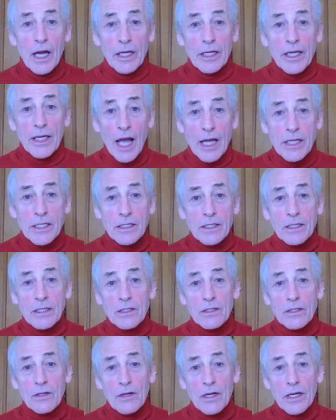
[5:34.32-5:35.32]
cancers
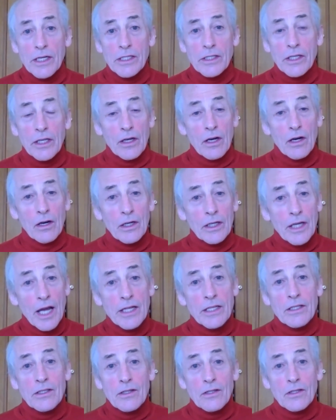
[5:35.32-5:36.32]
arising or
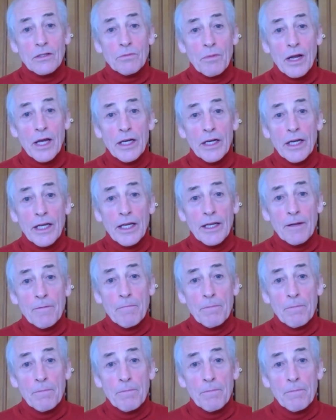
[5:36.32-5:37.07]
cancer spreading.